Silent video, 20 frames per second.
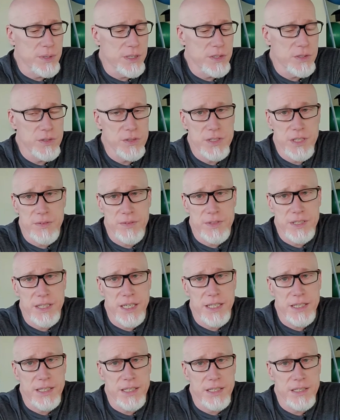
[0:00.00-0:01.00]
but
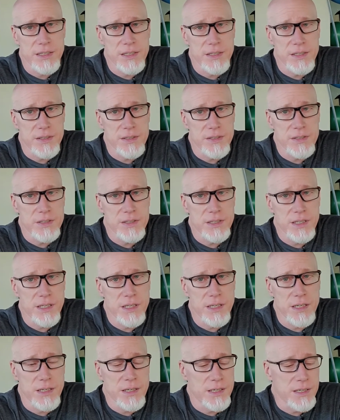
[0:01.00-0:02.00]
217 I think is
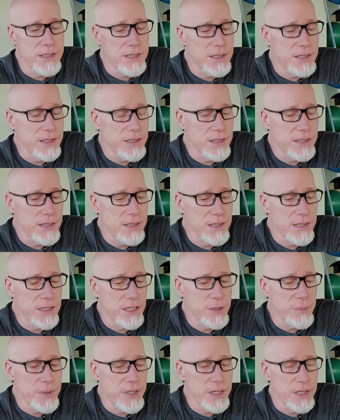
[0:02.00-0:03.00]

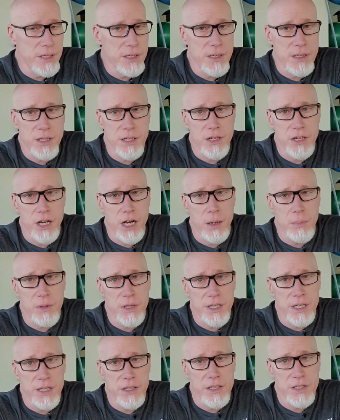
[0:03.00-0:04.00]
going to be an
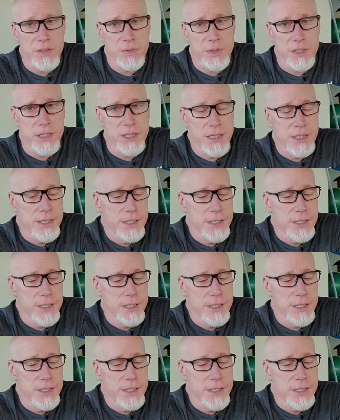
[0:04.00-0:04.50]
anomaly on this one.